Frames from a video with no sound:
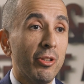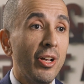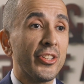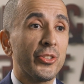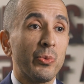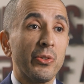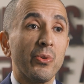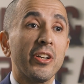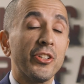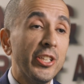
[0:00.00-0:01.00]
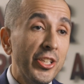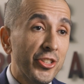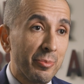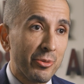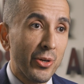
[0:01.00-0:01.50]
Plus, we run a
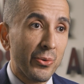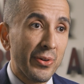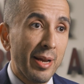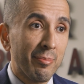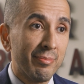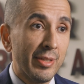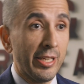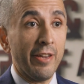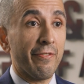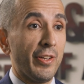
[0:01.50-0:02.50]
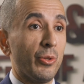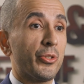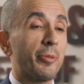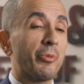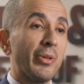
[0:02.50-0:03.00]
teaching program, a
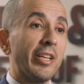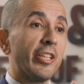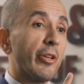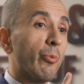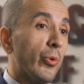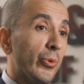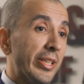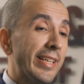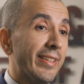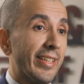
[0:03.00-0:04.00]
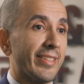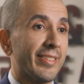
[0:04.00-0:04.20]
fellowship training in wound healing,